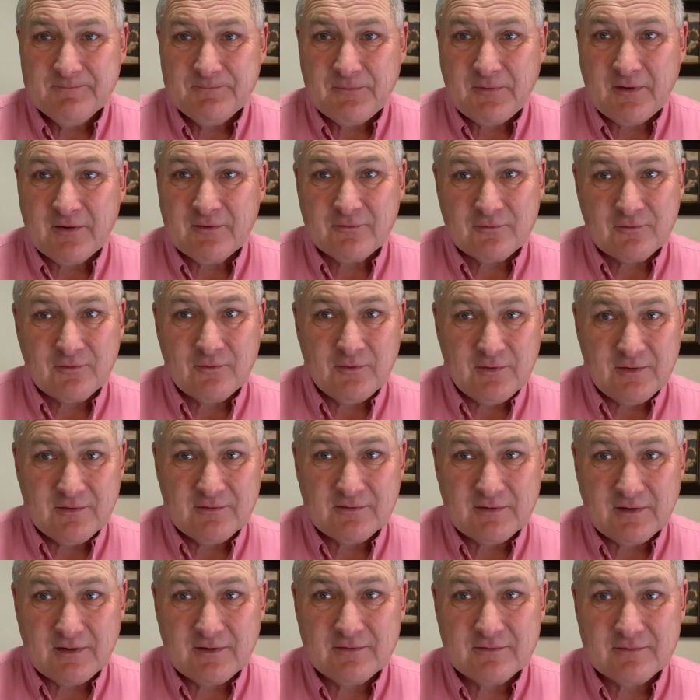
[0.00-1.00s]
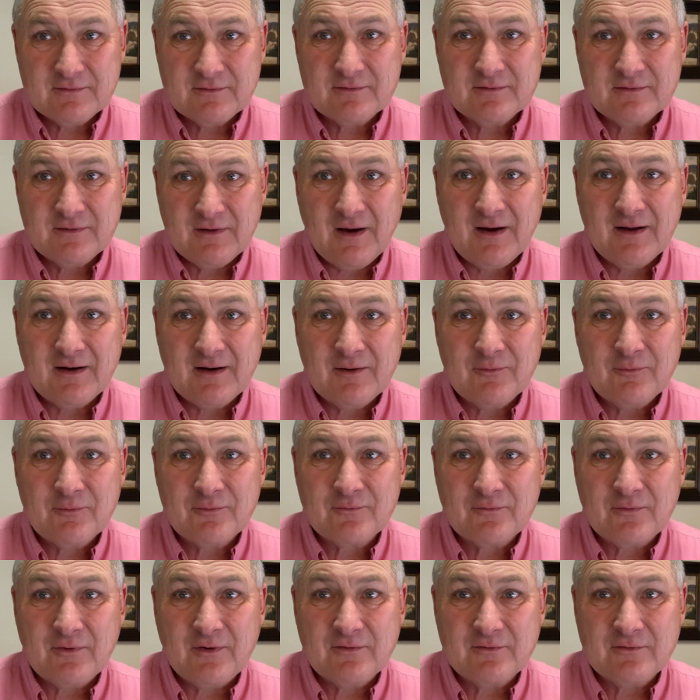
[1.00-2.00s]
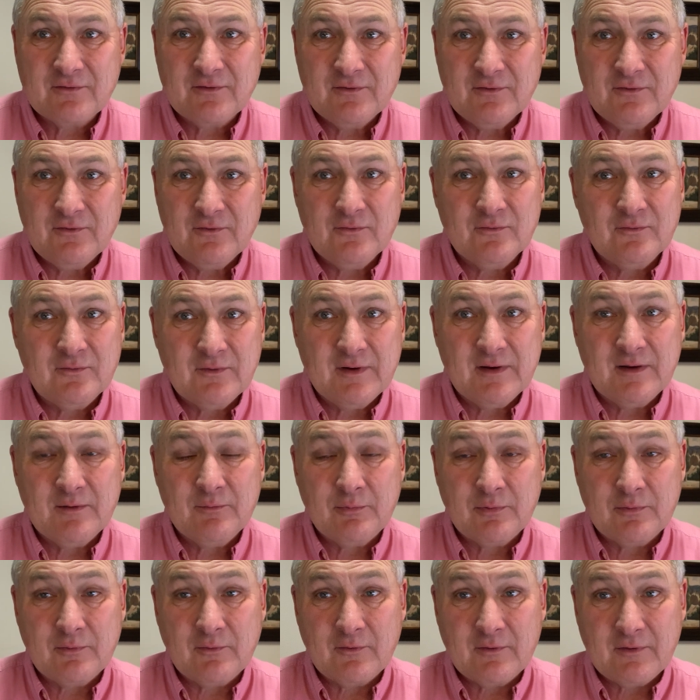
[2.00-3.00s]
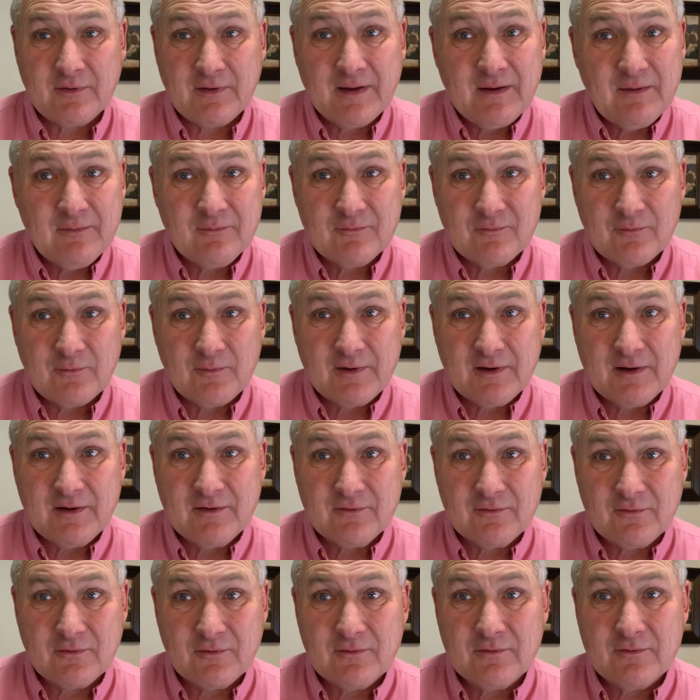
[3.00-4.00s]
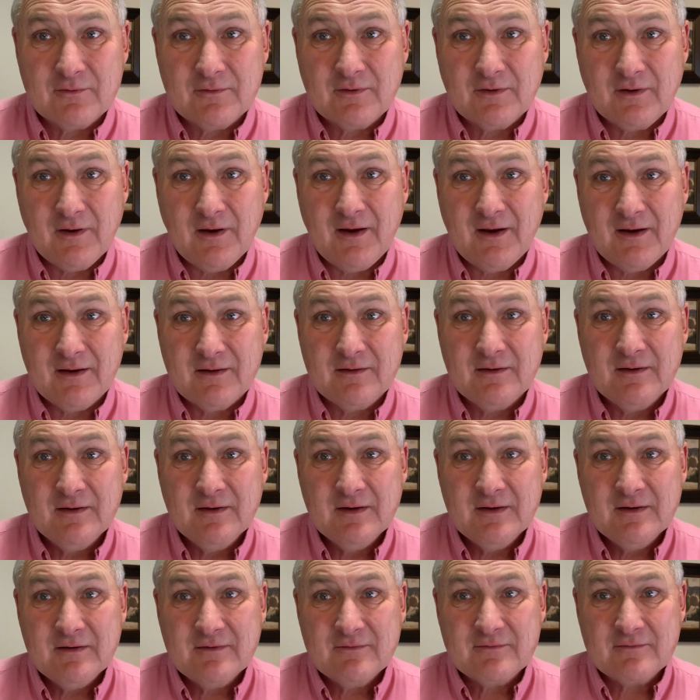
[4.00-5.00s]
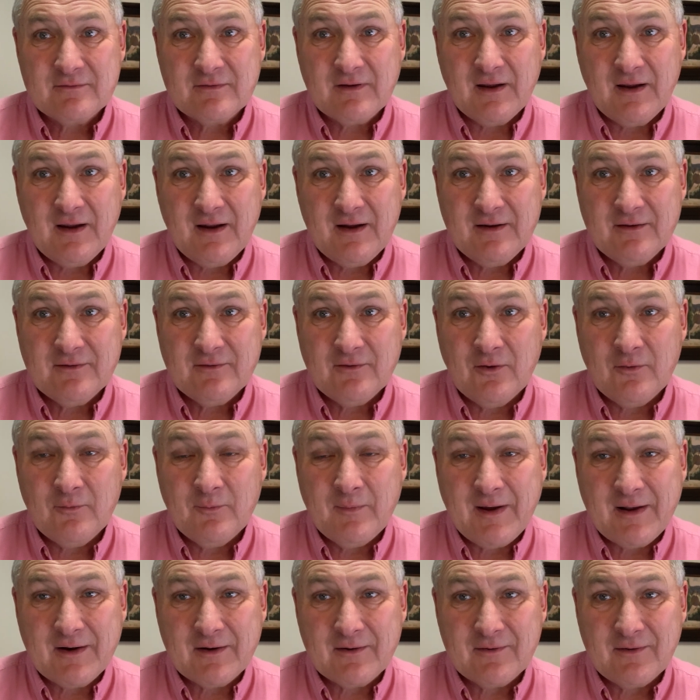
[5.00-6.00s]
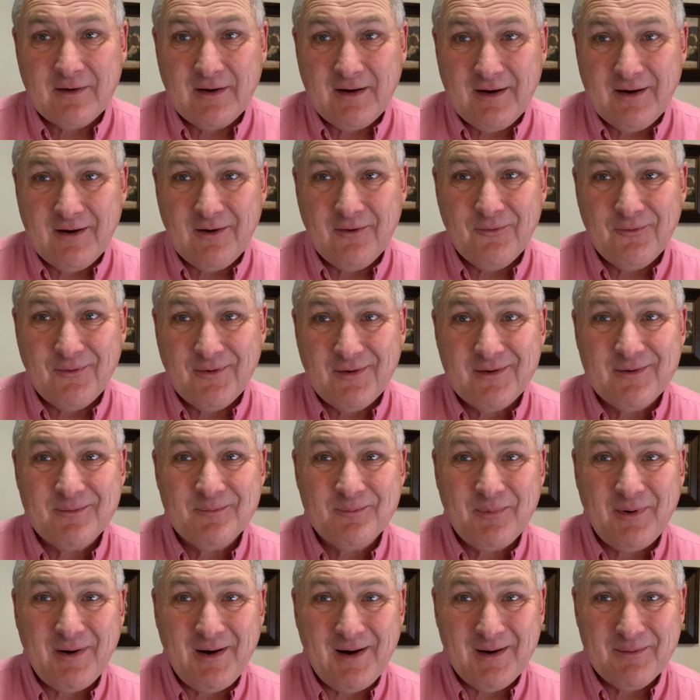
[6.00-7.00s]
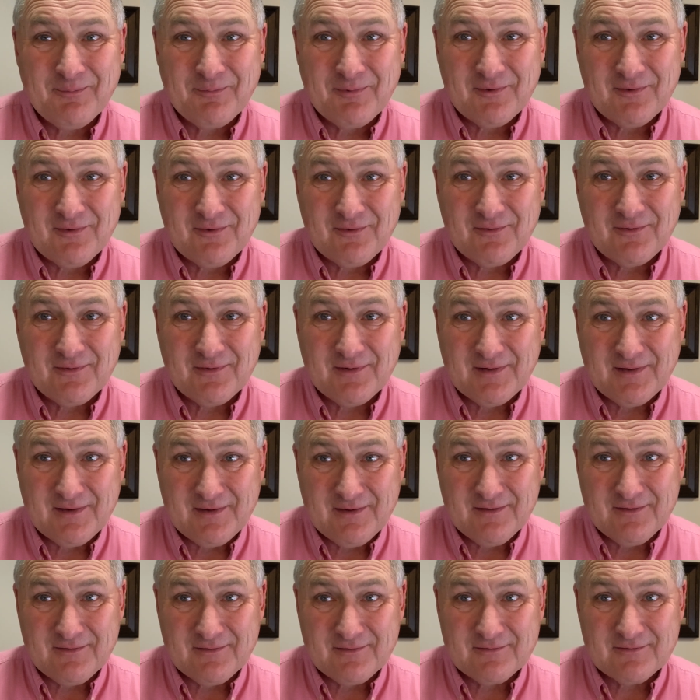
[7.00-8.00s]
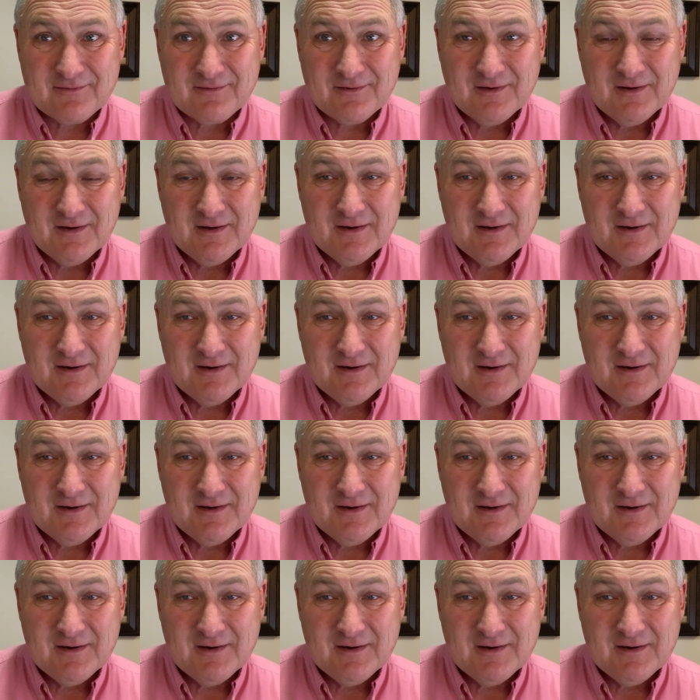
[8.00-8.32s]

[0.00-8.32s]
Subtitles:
And so he says, God, I will trust in you. And he proclaims what he has heard God say, no matter how unpopular it is